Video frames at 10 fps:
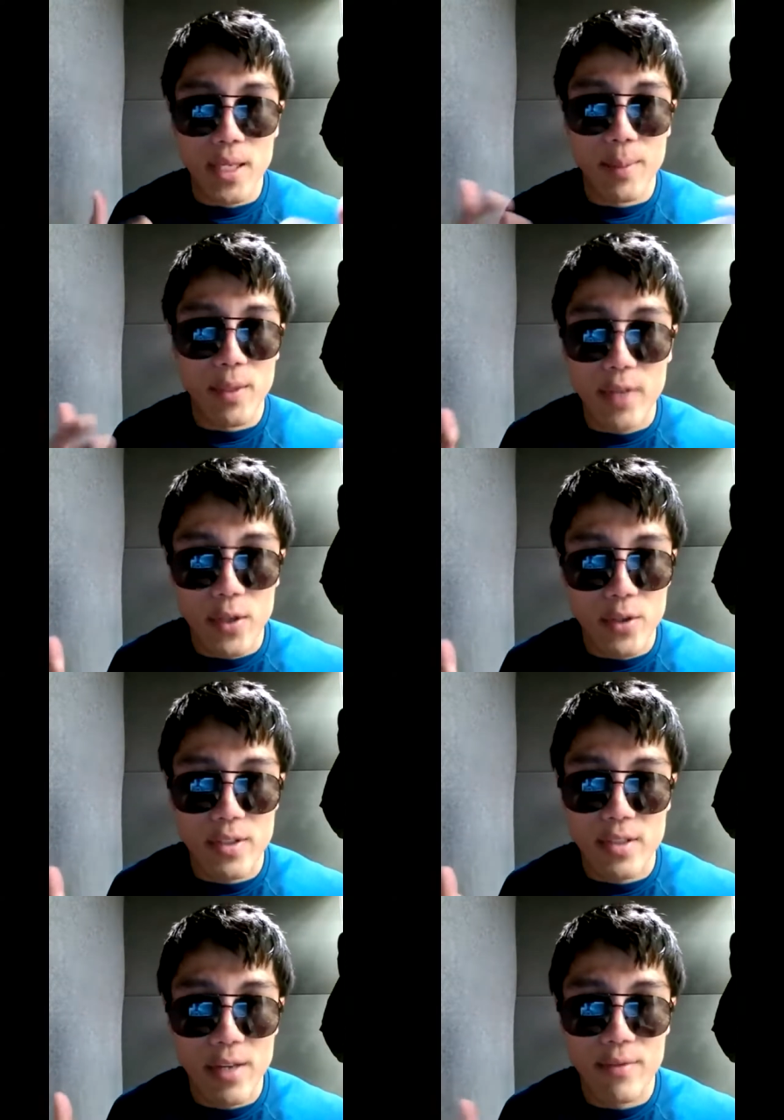Pandemic
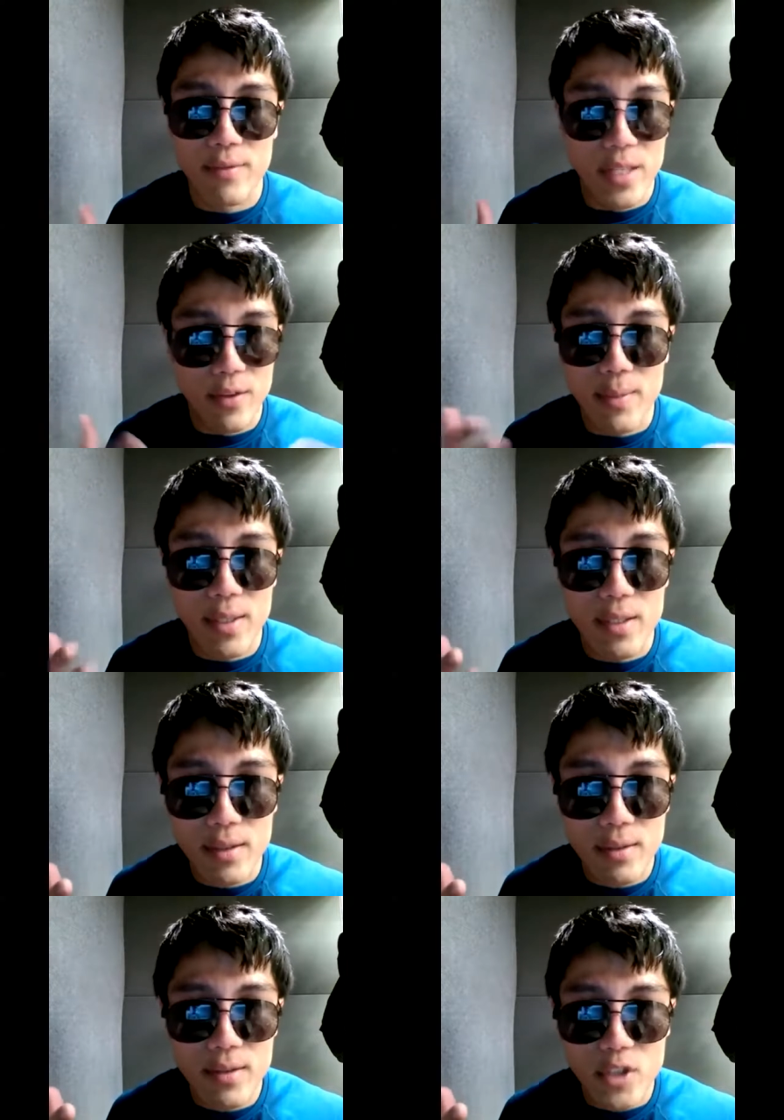viruses have never
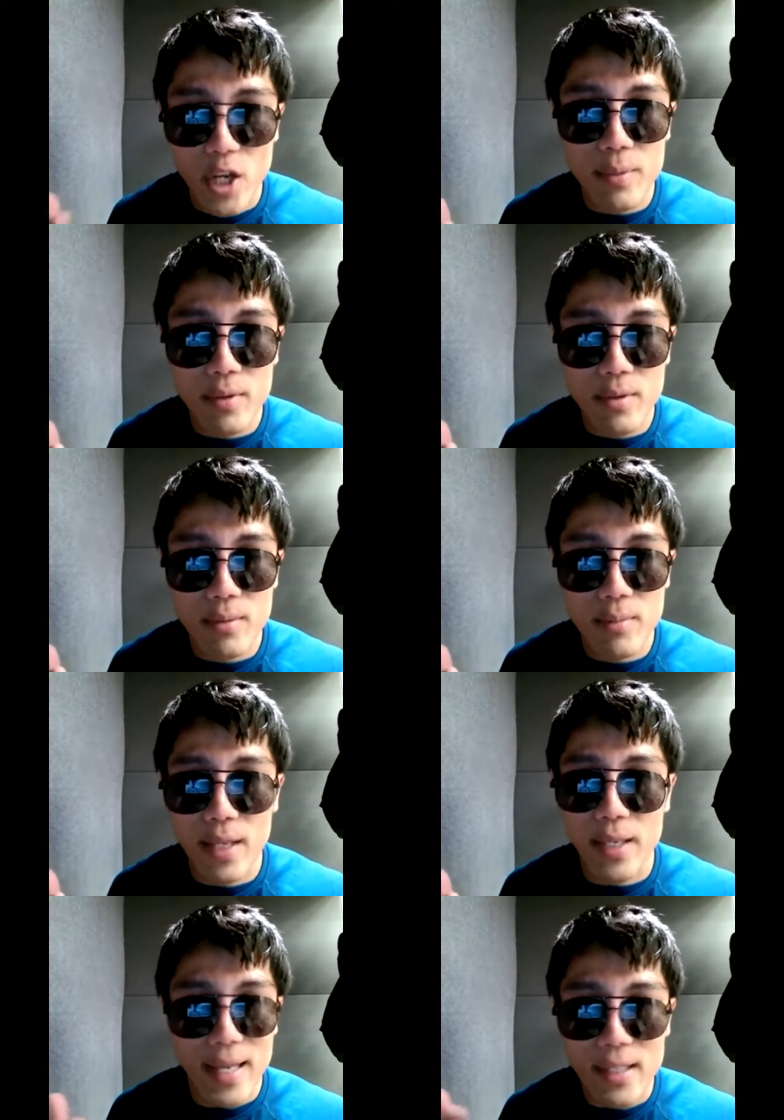been stopped
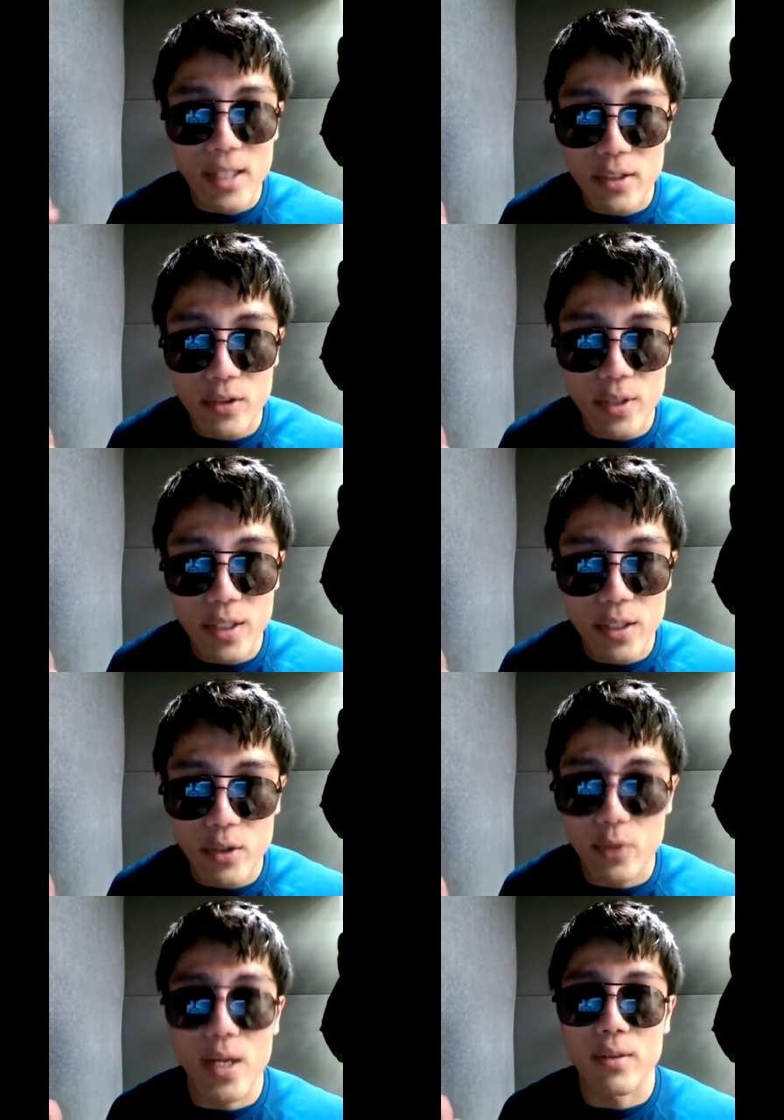by any country
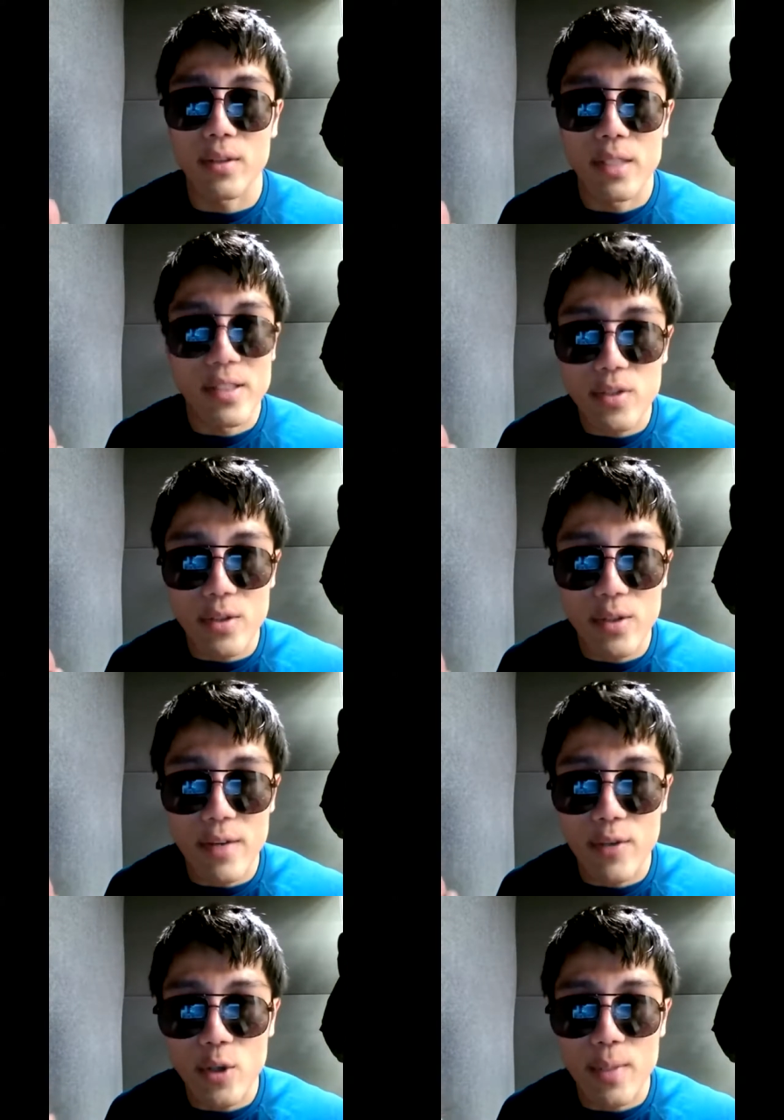throughout the history
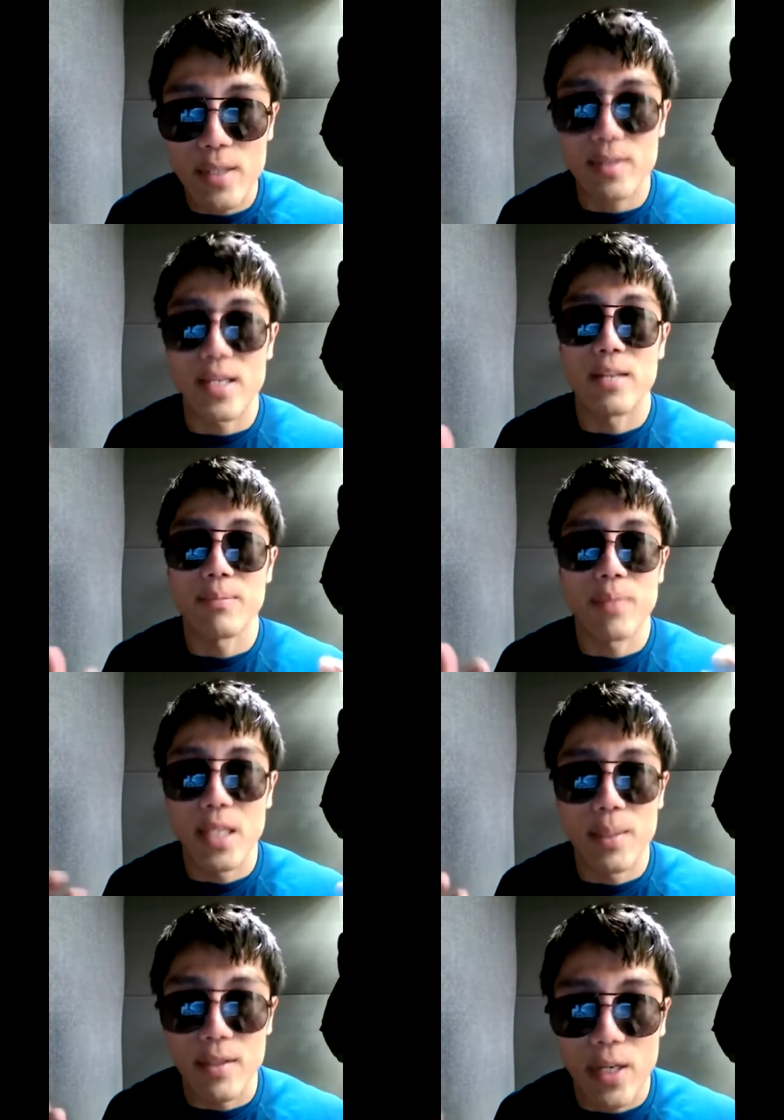of humans and
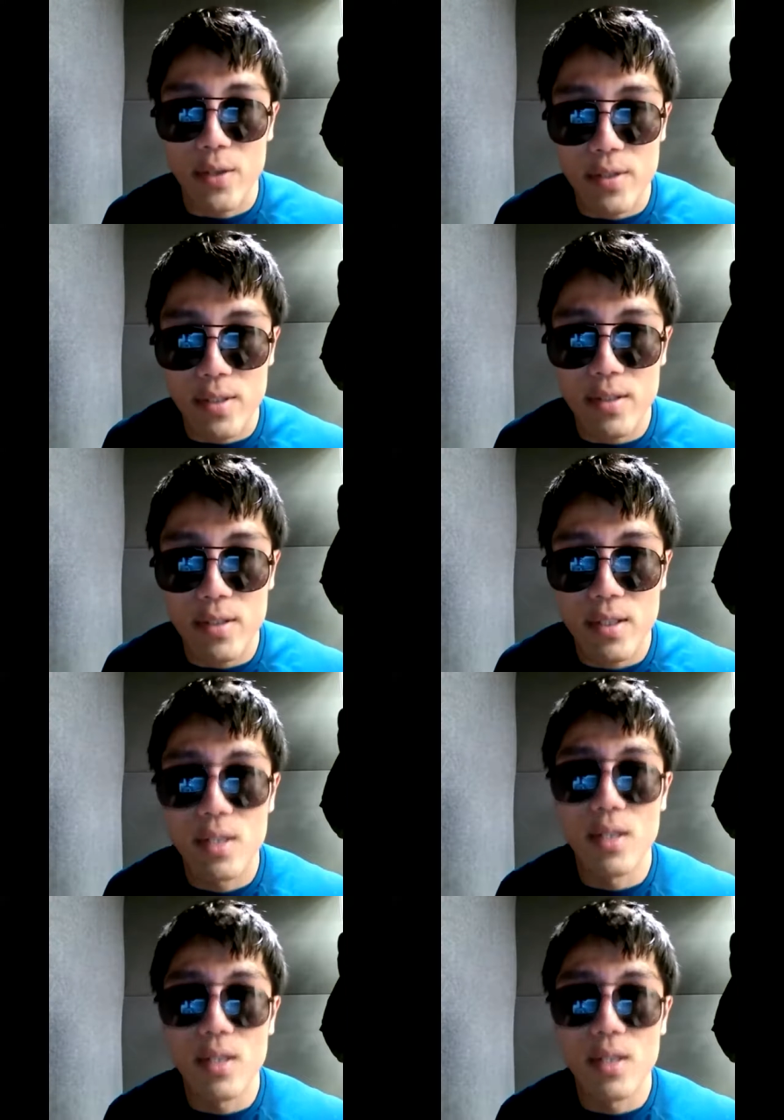pandemic viruses.